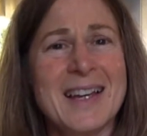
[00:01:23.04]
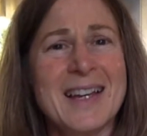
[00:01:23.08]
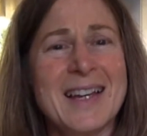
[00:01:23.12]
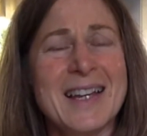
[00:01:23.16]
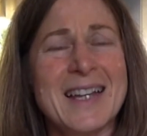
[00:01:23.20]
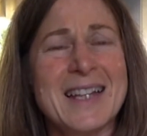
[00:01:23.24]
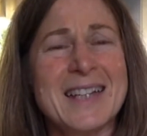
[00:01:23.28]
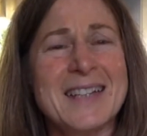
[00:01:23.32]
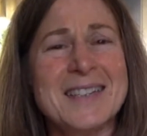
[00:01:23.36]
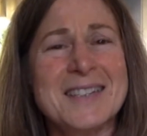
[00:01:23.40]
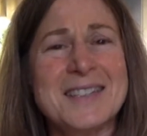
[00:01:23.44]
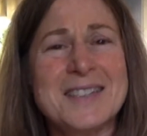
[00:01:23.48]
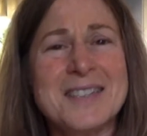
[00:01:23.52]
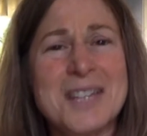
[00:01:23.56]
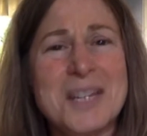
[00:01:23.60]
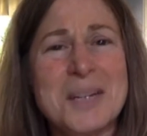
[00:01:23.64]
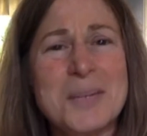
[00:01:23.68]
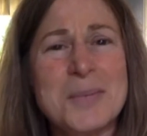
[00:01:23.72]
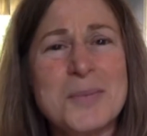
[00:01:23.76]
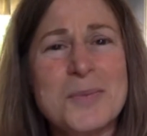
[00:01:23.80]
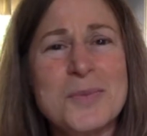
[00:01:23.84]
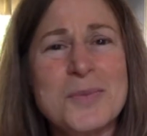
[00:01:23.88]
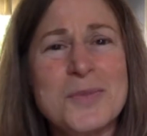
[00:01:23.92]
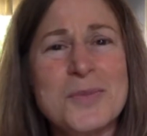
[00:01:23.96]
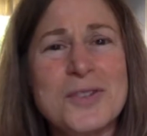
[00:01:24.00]
It
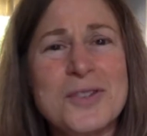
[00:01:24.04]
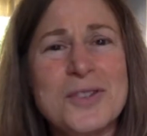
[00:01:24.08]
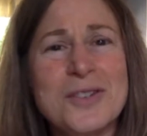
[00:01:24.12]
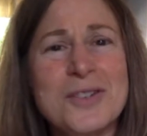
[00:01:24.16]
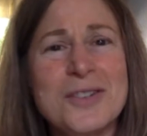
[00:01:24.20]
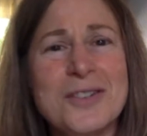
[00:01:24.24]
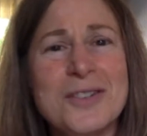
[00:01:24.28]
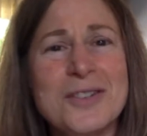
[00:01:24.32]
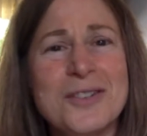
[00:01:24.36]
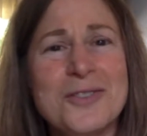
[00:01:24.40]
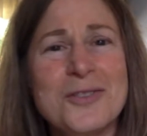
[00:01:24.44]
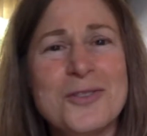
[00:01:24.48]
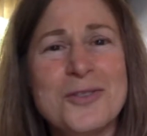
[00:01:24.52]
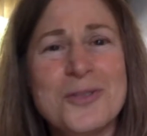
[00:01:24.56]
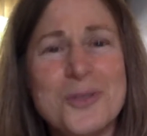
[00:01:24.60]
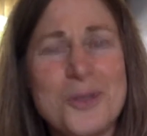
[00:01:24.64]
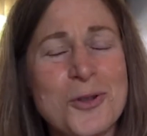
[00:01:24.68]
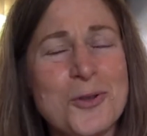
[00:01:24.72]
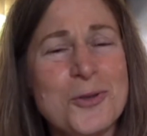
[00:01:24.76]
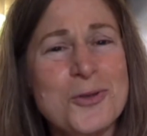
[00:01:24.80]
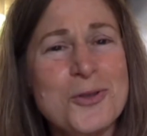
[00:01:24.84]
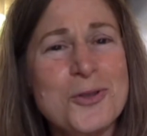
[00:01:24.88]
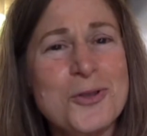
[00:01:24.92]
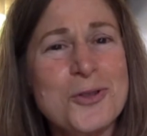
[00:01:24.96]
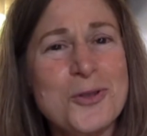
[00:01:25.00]
seems
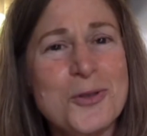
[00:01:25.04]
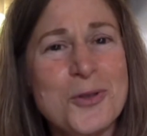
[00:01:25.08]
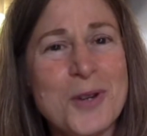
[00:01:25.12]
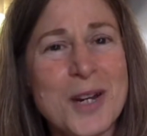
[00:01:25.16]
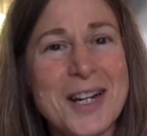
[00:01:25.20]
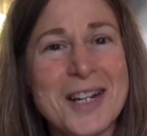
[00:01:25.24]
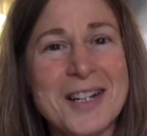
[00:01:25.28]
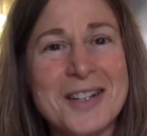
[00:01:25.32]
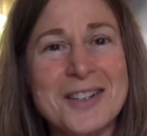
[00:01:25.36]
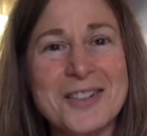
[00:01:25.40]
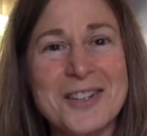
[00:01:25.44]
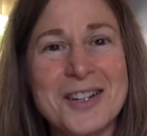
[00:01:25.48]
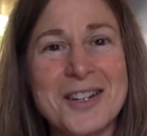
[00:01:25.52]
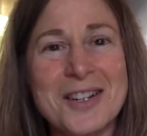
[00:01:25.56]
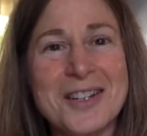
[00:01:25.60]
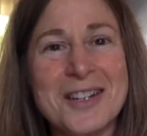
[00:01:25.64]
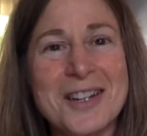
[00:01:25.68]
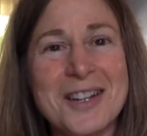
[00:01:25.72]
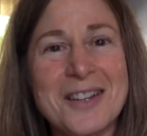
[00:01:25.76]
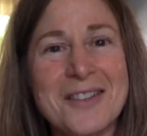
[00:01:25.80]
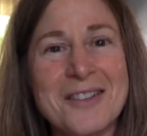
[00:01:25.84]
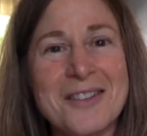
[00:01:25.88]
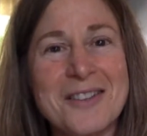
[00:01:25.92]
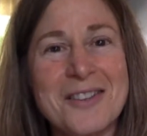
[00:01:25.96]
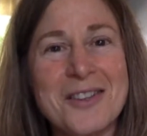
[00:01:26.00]
so strange, and
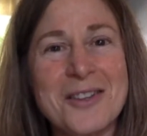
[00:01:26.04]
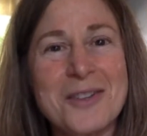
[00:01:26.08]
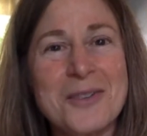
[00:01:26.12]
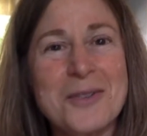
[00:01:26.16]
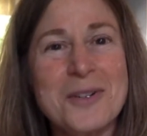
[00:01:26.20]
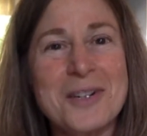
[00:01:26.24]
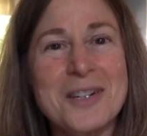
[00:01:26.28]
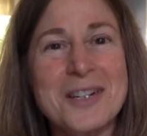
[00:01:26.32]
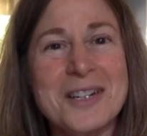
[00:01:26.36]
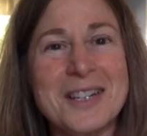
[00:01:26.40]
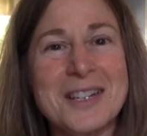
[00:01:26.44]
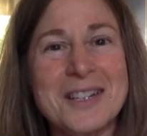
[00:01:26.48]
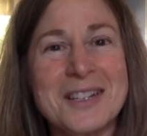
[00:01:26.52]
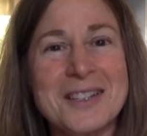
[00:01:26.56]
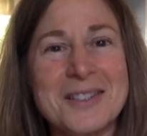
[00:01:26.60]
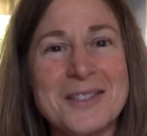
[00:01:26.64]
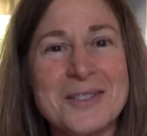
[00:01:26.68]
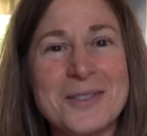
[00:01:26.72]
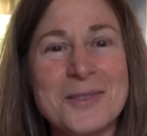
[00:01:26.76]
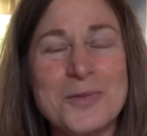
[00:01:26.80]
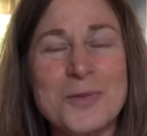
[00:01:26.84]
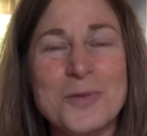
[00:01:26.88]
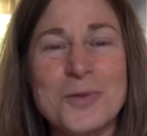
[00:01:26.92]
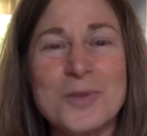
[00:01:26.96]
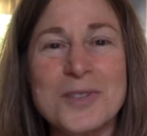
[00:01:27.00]
yet there it
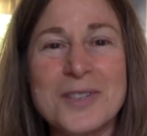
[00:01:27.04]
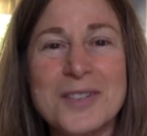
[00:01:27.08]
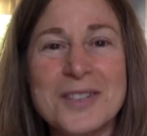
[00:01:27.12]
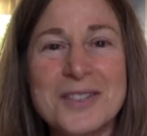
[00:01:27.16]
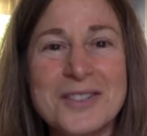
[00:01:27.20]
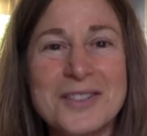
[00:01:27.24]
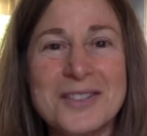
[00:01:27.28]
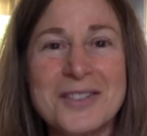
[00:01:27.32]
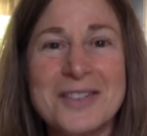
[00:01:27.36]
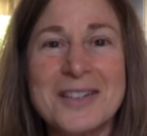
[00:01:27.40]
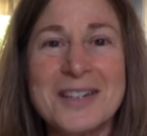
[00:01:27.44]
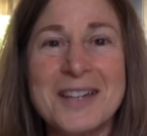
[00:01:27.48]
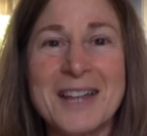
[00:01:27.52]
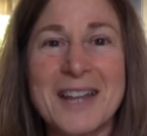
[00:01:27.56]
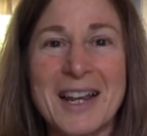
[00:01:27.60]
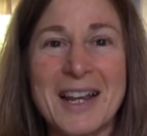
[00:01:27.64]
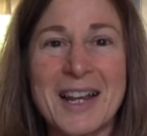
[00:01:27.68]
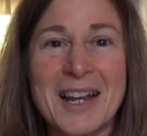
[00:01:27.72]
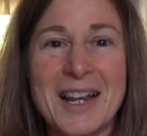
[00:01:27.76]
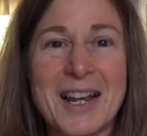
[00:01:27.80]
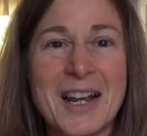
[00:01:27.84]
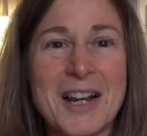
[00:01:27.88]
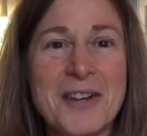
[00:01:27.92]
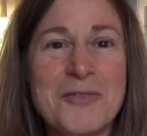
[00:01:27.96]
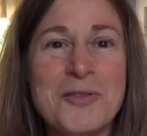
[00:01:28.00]
is, religion
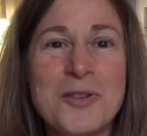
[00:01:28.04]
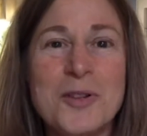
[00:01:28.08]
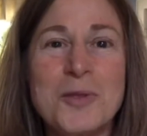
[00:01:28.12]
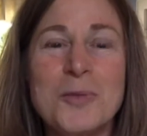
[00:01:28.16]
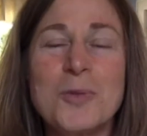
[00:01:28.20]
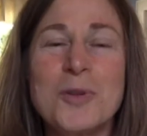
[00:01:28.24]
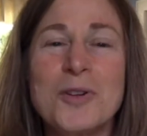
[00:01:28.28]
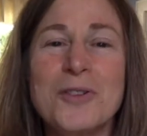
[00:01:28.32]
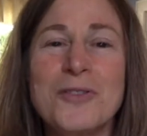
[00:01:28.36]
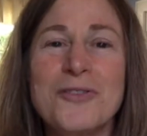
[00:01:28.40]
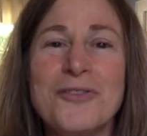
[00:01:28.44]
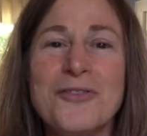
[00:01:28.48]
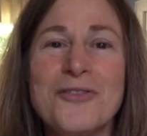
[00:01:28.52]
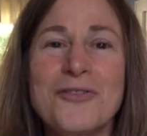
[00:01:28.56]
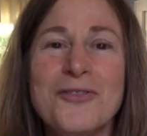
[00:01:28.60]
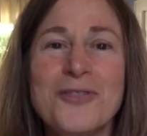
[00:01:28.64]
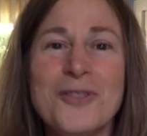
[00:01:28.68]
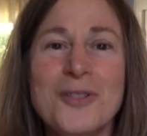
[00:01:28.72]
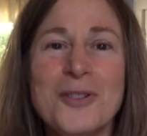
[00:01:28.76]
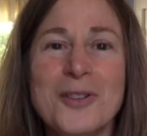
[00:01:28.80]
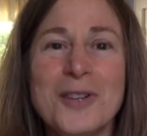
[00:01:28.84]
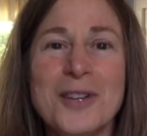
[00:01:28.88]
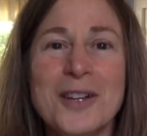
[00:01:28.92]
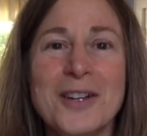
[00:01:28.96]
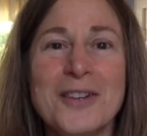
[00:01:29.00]
everywhere
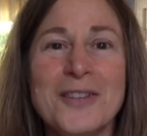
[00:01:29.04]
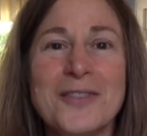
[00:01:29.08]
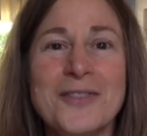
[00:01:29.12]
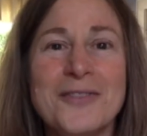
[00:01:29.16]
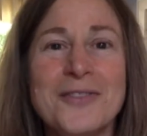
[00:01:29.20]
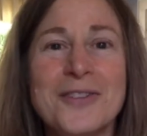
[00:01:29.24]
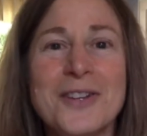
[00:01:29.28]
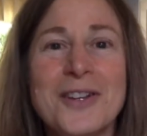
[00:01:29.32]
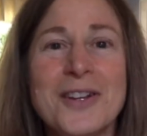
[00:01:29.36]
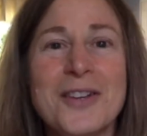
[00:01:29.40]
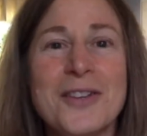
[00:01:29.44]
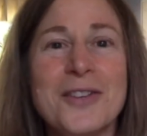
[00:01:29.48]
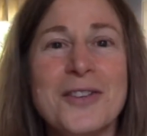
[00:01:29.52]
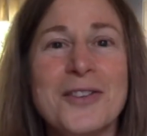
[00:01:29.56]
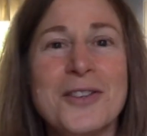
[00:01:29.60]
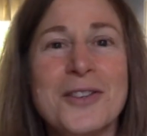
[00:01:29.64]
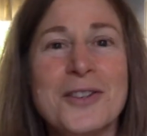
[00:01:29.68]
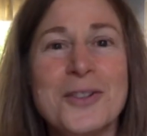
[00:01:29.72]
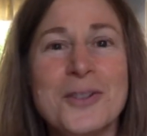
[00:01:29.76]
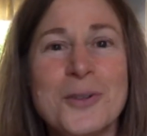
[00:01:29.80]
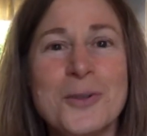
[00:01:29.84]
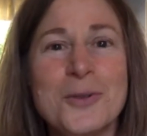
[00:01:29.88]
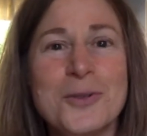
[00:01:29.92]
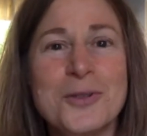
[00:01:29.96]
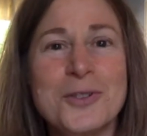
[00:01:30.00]
full of the
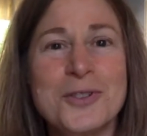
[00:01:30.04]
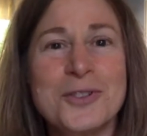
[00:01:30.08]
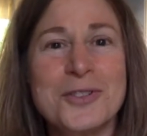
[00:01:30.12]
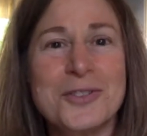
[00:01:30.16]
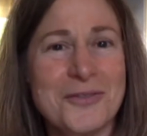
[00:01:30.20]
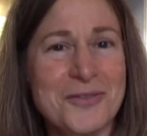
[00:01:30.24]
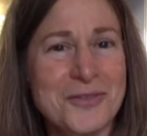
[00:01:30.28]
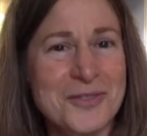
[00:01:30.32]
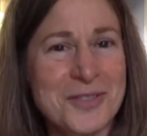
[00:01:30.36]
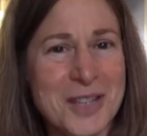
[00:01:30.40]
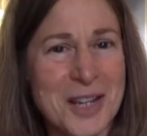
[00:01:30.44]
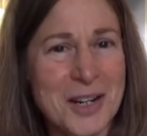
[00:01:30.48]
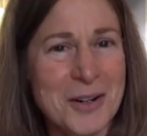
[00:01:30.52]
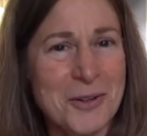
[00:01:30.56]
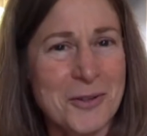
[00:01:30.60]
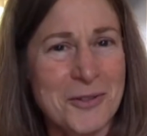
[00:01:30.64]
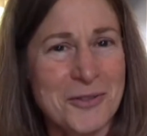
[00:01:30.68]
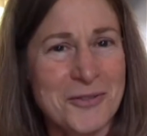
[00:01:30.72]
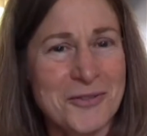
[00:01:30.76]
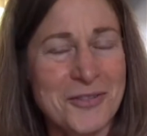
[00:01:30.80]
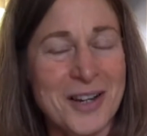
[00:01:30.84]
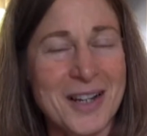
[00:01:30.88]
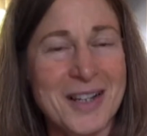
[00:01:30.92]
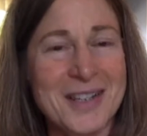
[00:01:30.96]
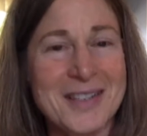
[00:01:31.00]
notion of
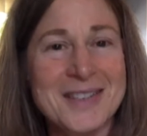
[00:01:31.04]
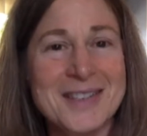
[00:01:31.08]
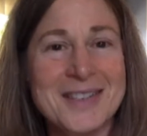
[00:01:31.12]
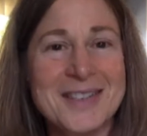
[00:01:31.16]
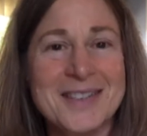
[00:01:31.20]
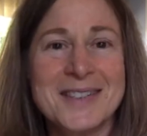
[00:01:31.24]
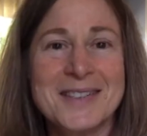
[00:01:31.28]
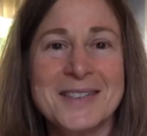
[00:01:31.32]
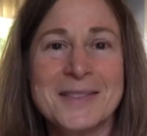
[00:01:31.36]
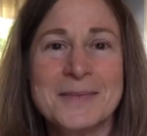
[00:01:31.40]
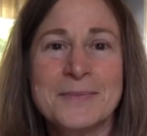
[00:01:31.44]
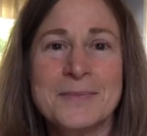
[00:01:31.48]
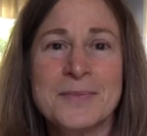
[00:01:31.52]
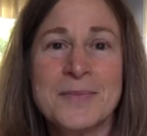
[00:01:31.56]
sacrifice.